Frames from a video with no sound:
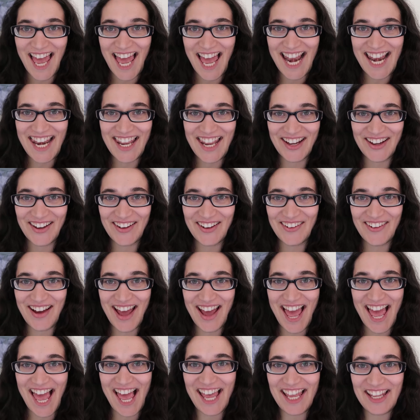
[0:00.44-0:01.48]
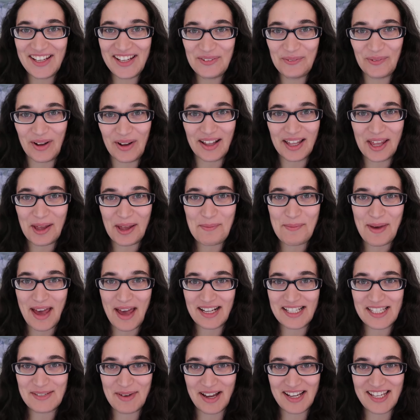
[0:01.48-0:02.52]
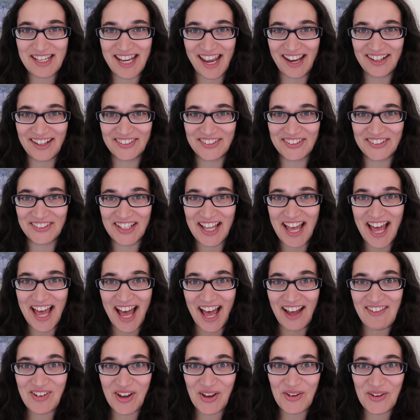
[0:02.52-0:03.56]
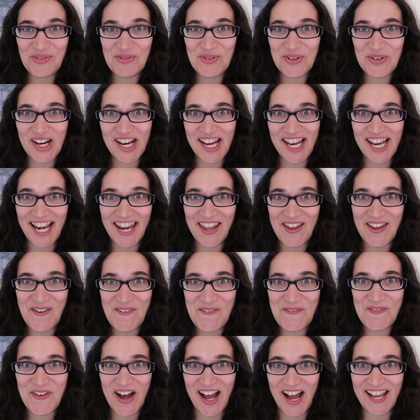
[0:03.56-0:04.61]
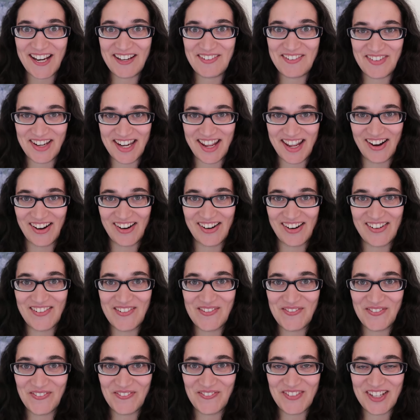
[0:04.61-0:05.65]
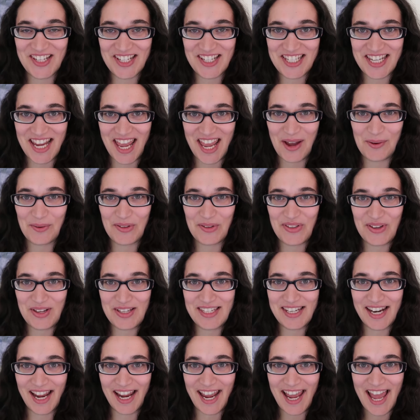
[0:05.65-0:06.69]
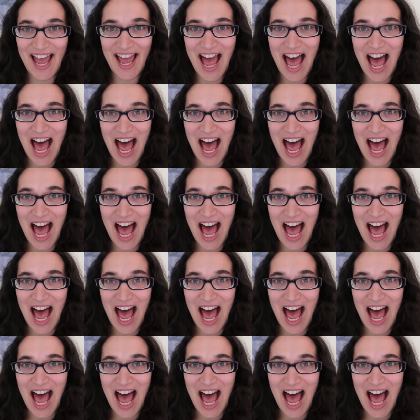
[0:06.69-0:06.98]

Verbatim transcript: Hello and welcome back to my channel. I've got a really fun video to share with you today.